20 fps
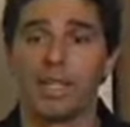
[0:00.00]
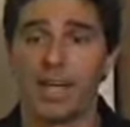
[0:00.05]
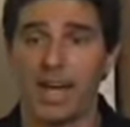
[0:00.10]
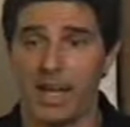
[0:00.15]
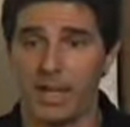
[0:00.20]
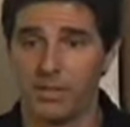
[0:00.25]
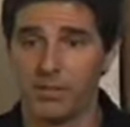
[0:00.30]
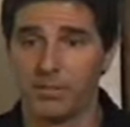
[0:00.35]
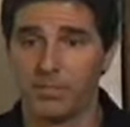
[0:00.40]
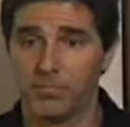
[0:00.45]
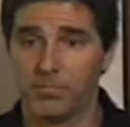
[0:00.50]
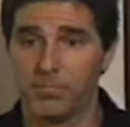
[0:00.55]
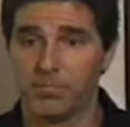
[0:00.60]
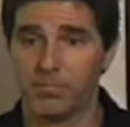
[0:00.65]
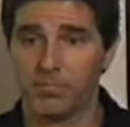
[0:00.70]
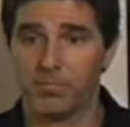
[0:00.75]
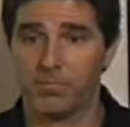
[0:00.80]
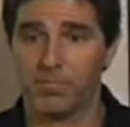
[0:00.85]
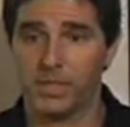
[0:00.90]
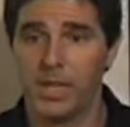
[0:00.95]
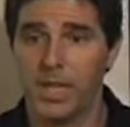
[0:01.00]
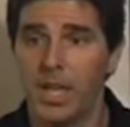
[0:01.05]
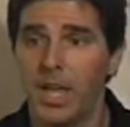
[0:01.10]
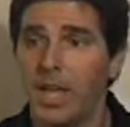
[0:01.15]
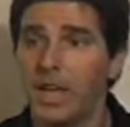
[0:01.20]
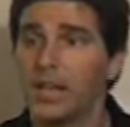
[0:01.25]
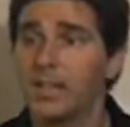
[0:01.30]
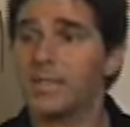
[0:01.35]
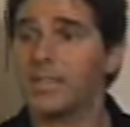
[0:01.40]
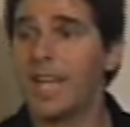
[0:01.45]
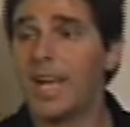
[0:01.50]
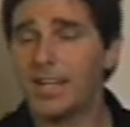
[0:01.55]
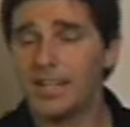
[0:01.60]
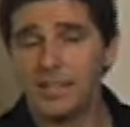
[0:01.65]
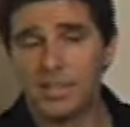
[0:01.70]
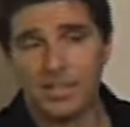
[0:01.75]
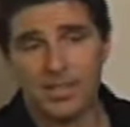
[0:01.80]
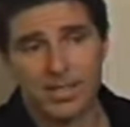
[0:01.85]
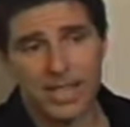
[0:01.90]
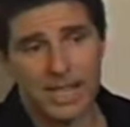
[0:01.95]
down. Does
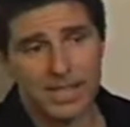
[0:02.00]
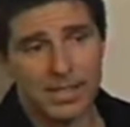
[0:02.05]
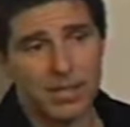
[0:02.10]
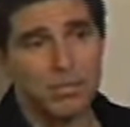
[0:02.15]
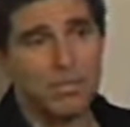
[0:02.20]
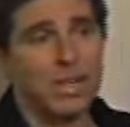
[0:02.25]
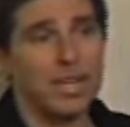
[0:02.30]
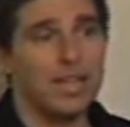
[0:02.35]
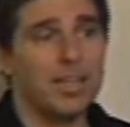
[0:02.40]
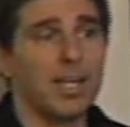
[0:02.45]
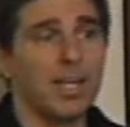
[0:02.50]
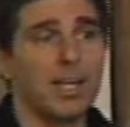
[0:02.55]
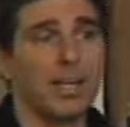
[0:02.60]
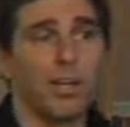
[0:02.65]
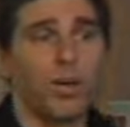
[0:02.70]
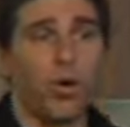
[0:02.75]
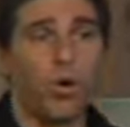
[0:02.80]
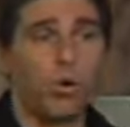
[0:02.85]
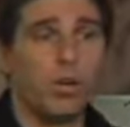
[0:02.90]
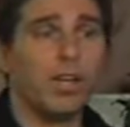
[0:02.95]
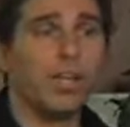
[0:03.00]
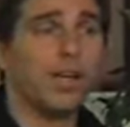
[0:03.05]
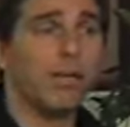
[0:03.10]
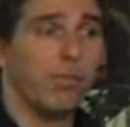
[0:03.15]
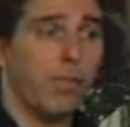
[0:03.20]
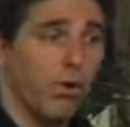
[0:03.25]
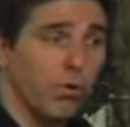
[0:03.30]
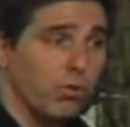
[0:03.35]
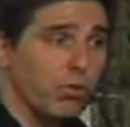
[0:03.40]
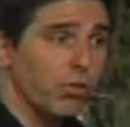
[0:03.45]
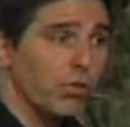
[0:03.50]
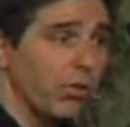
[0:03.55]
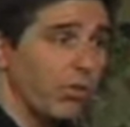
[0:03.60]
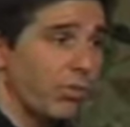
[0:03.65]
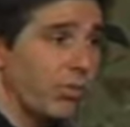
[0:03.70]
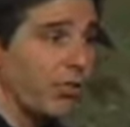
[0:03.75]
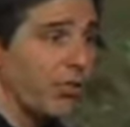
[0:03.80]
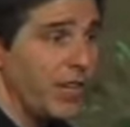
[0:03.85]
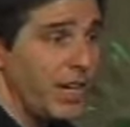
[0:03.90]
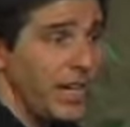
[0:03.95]
that, does that mean that only
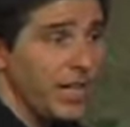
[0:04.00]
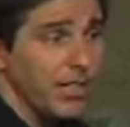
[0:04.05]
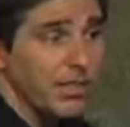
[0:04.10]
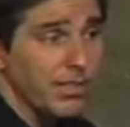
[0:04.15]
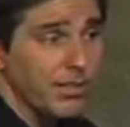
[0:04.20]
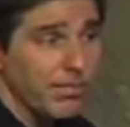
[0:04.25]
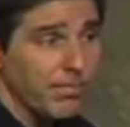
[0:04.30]
emotionals cheat?